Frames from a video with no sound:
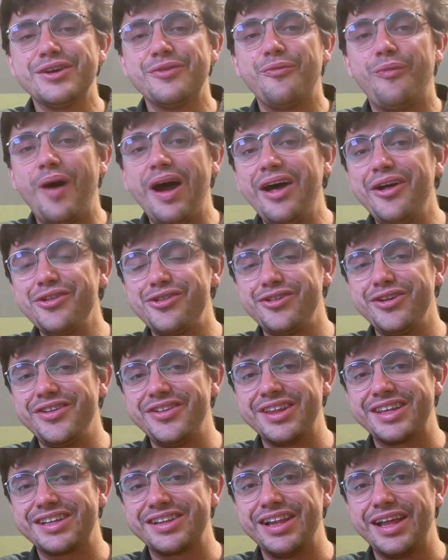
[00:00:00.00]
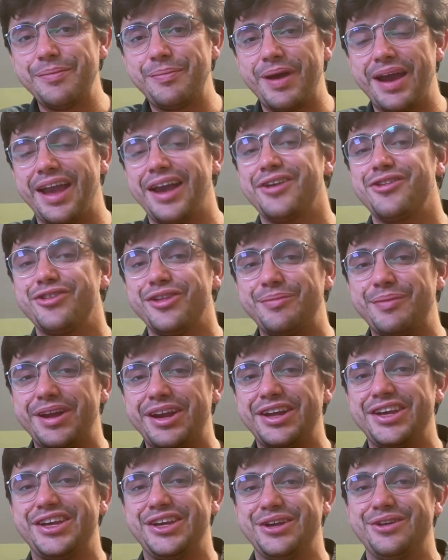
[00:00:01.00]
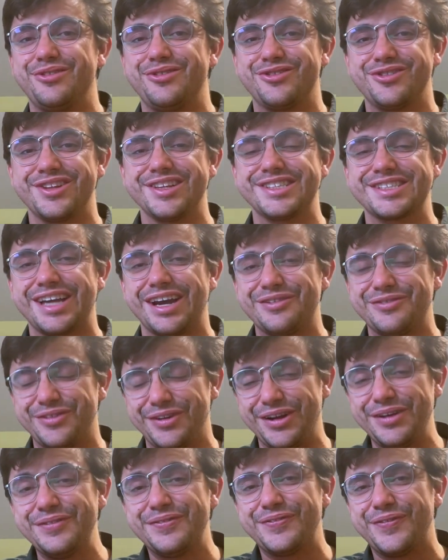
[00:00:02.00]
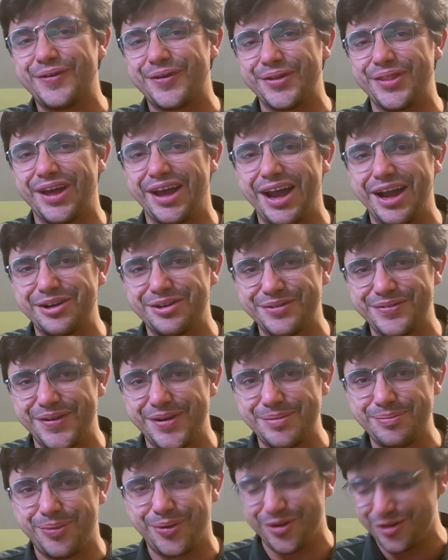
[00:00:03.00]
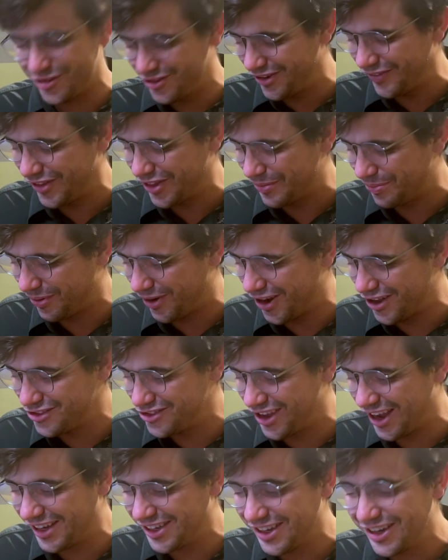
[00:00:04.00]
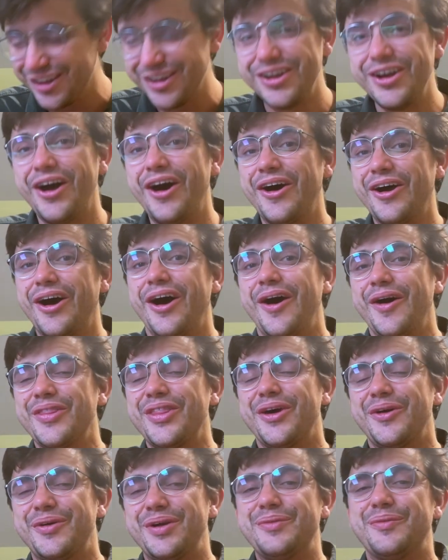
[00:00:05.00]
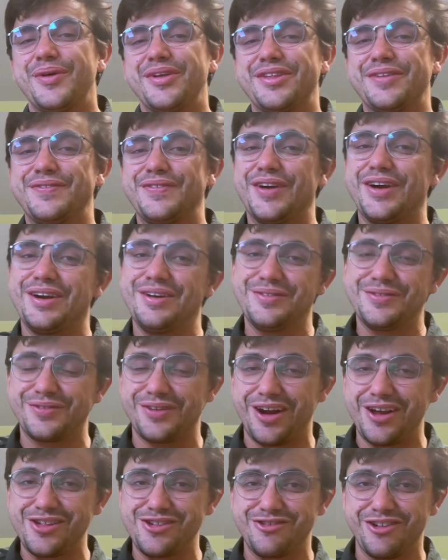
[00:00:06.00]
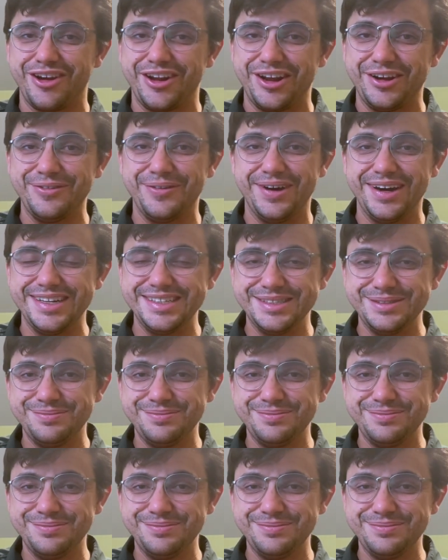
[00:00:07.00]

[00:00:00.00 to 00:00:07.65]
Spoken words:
while shooting this clip, I actually made a huge discovery for the hydrophone portion of this project, although it was a very frustrating one.